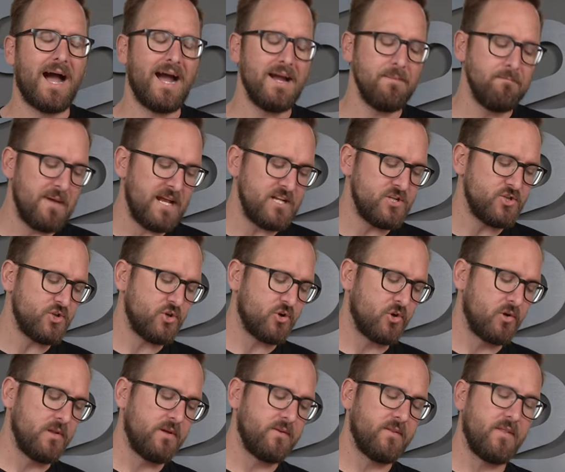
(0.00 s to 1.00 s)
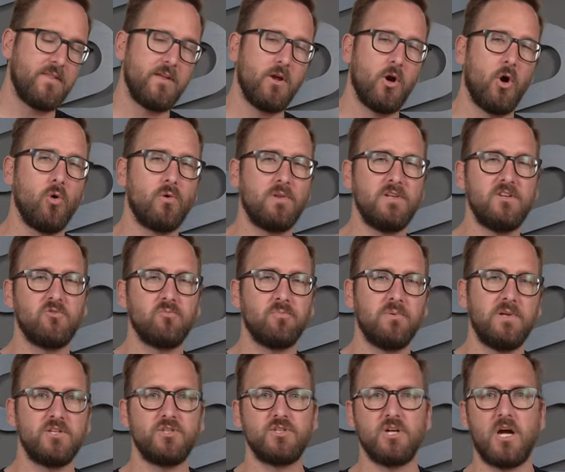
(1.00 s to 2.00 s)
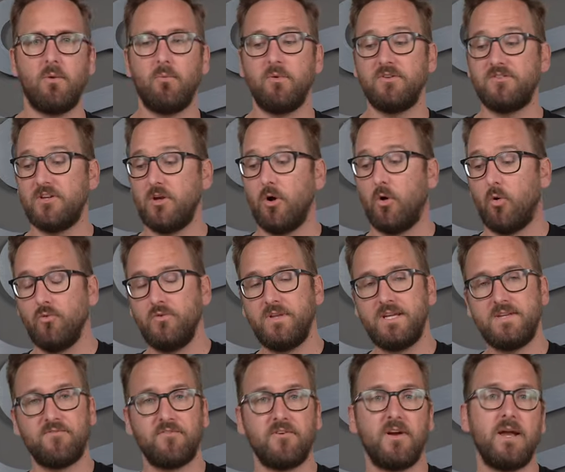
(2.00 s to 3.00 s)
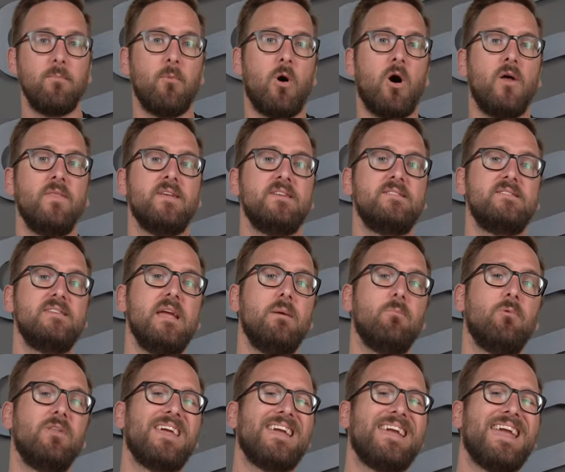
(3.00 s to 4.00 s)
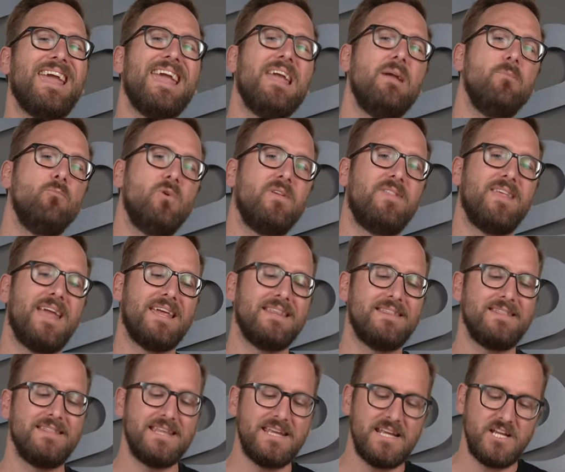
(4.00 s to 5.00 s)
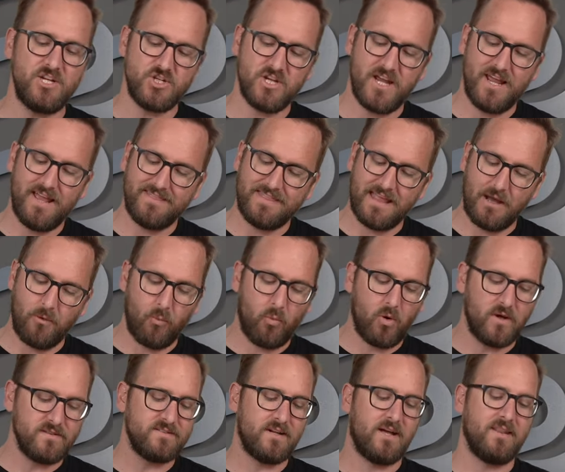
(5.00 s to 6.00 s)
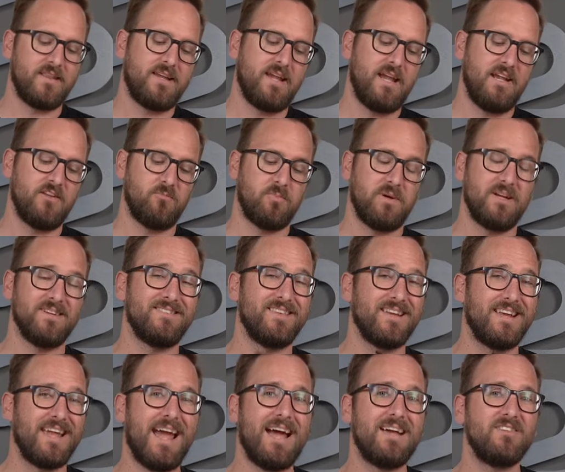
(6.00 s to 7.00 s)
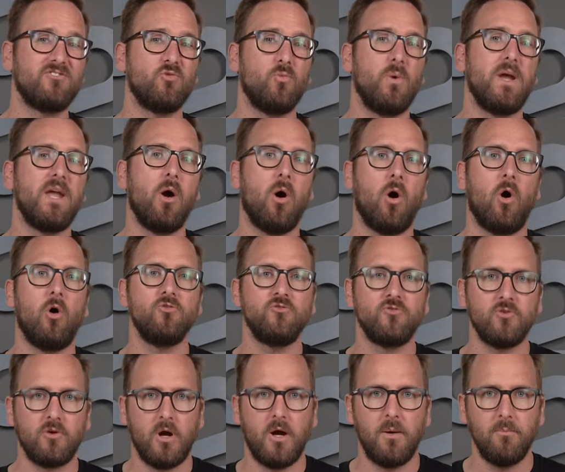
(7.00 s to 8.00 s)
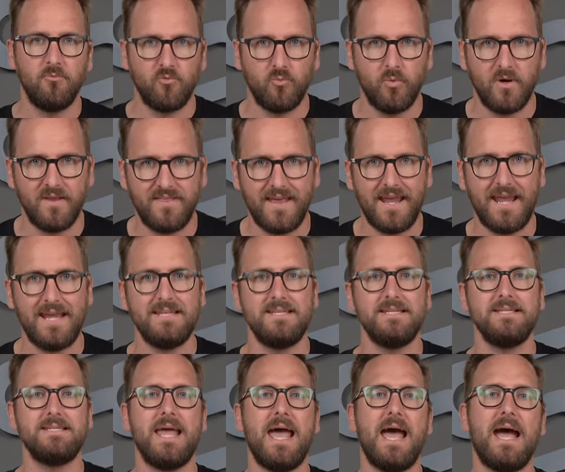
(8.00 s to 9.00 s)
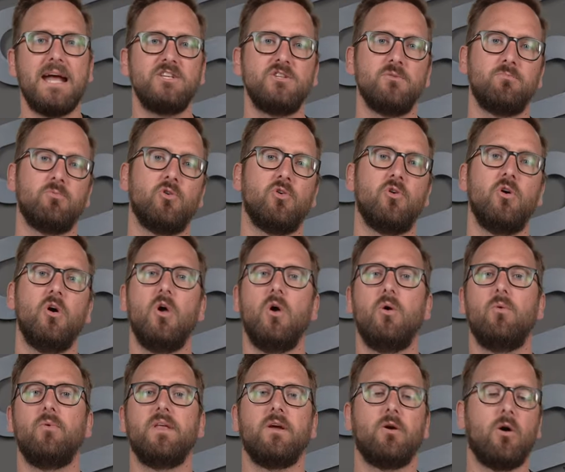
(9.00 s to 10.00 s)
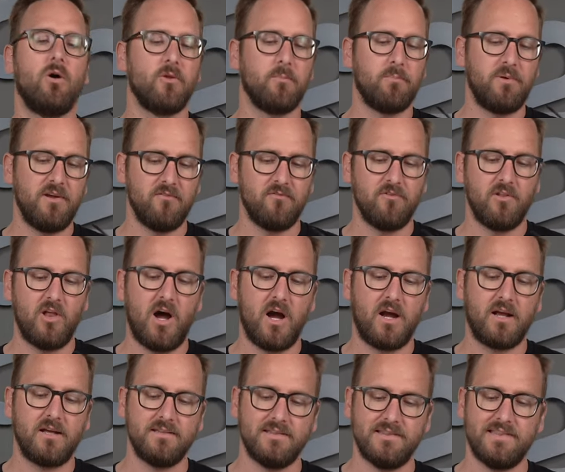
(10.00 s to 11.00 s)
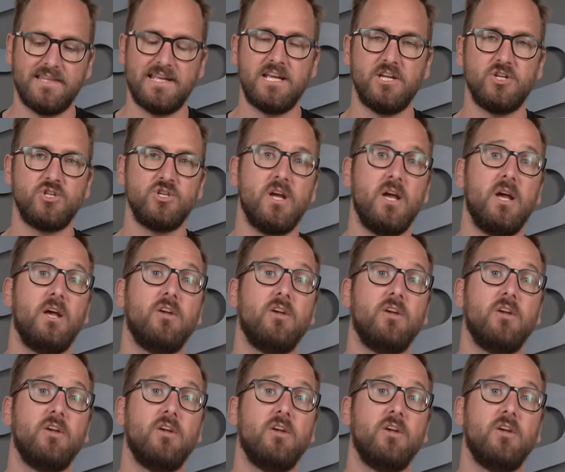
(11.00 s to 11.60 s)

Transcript: I mentioned earlier that the Oakley split shot was the only frame on this table that came with a leash. That was not the case because the Castaway also comes with a detachable, what they call their pivlock leash.